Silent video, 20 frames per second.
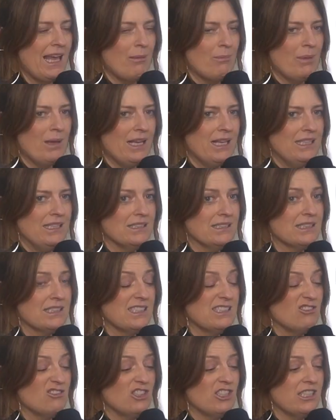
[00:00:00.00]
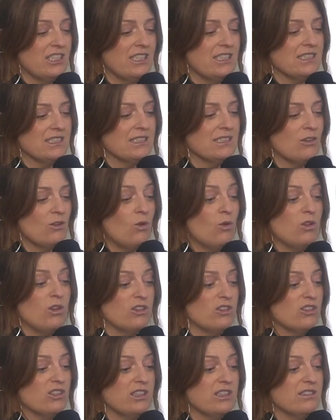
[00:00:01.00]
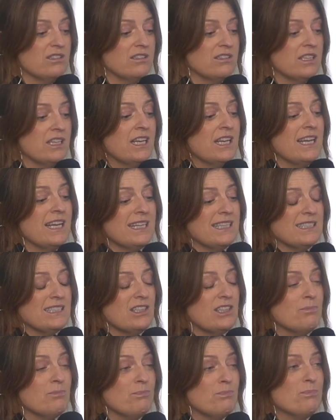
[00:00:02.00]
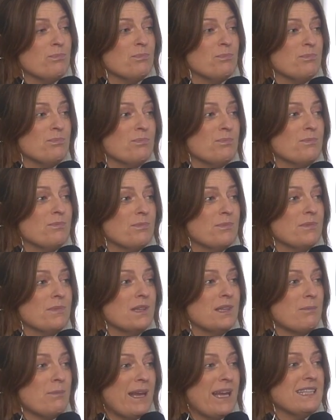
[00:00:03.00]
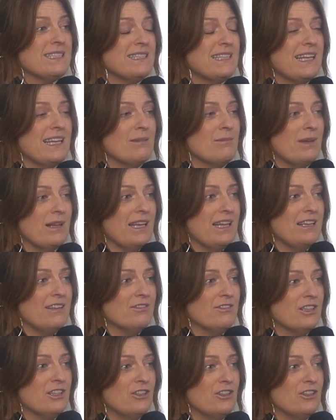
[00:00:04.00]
opinions, because really it's the only good... It's the best thing in my life, though,